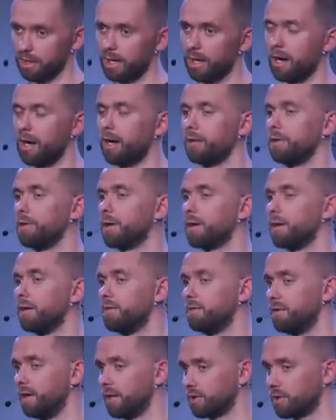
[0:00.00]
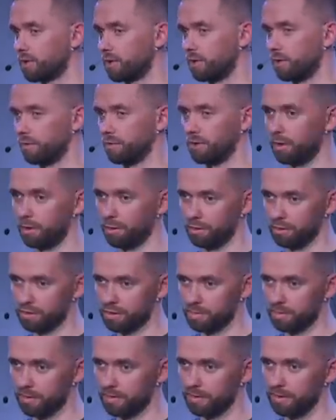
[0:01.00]
on the conviction of the Holy
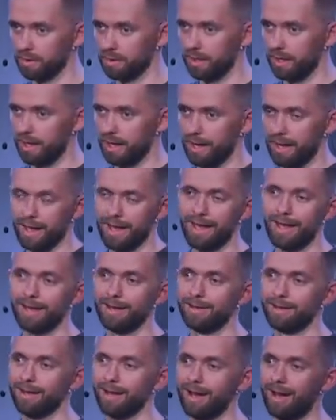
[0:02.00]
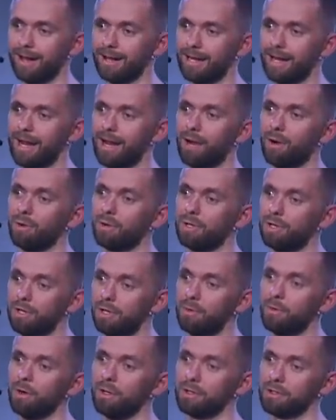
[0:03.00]
Spirit and on how He
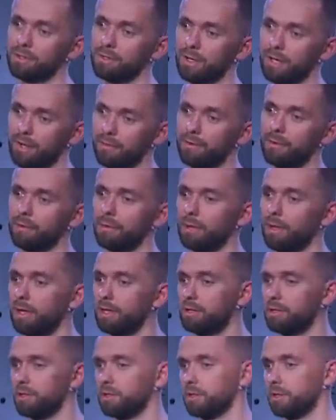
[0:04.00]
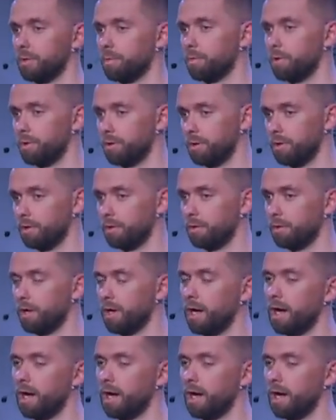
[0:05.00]
wants to have a relationship with you,